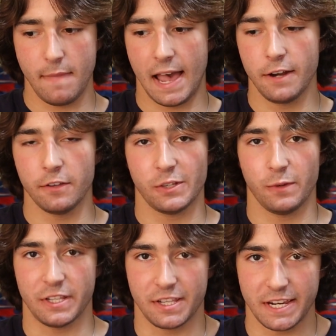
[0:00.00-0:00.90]
I know this
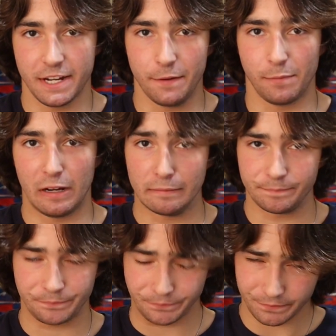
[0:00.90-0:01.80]
one's seated, but
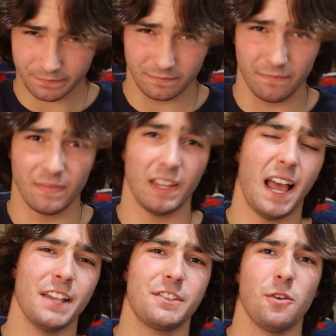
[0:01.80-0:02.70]

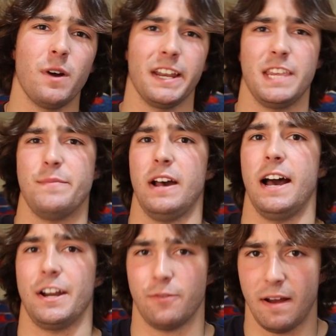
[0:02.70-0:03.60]
I still want to keep it
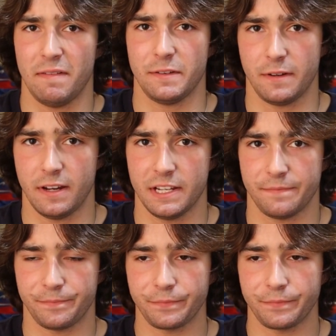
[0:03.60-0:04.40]
higher reps, because